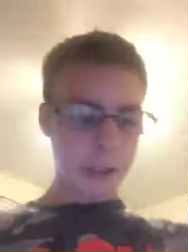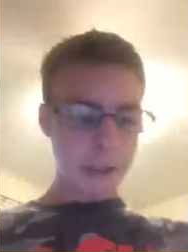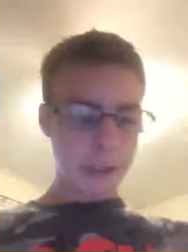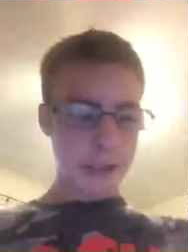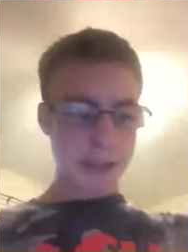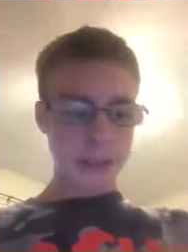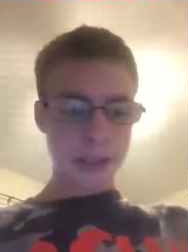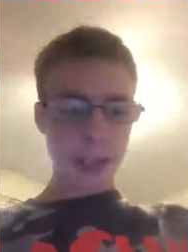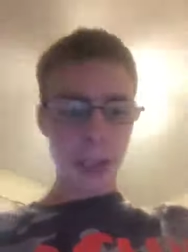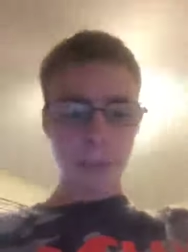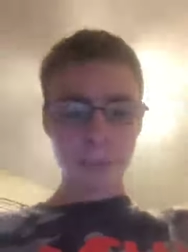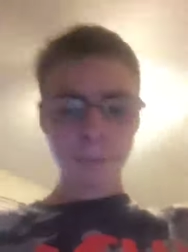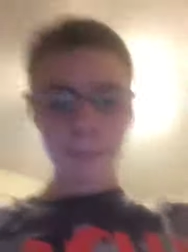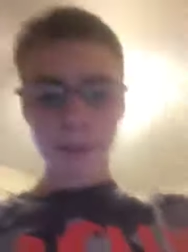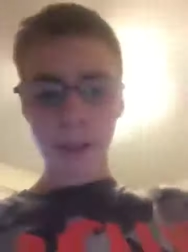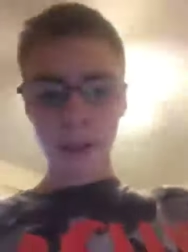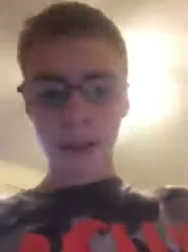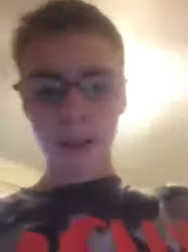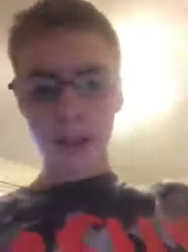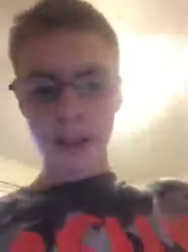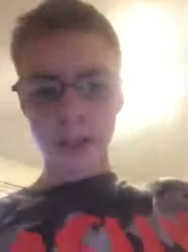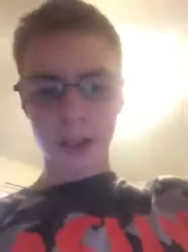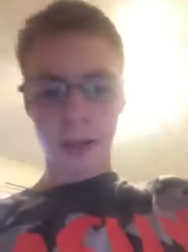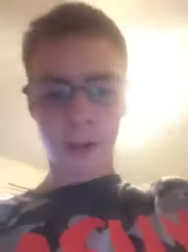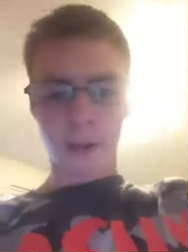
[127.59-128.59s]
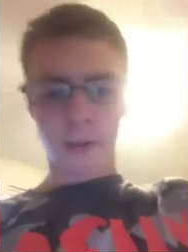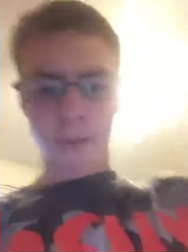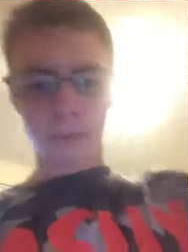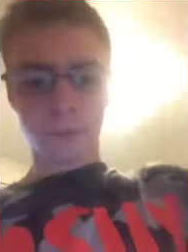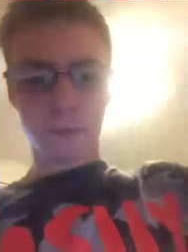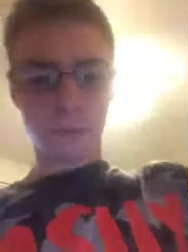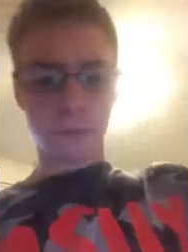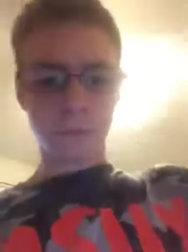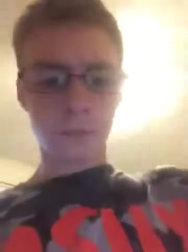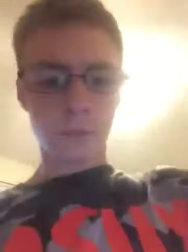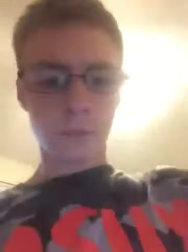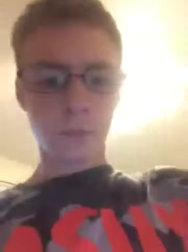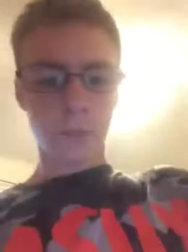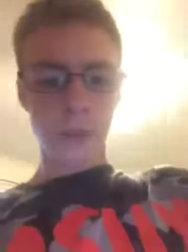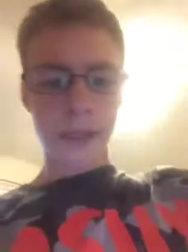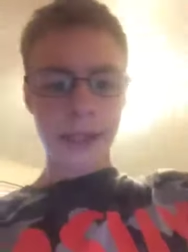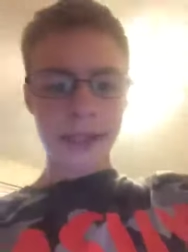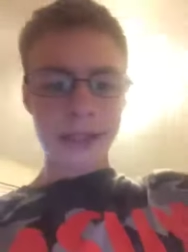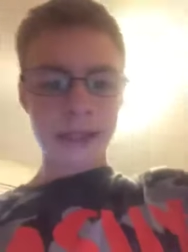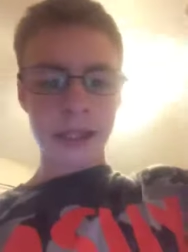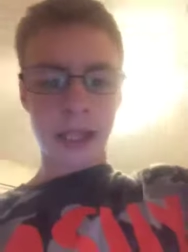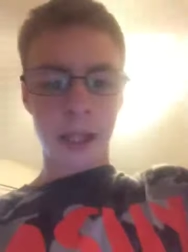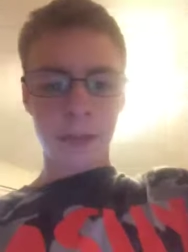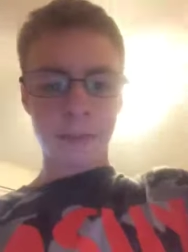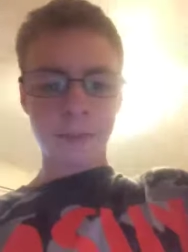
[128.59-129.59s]
The top row are the
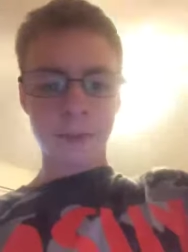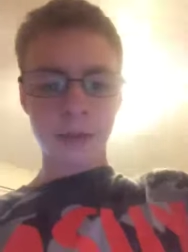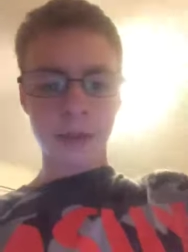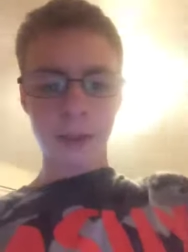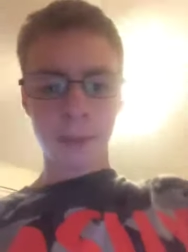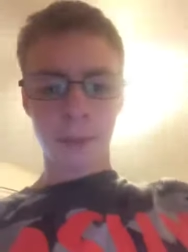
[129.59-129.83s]
Wii Cups.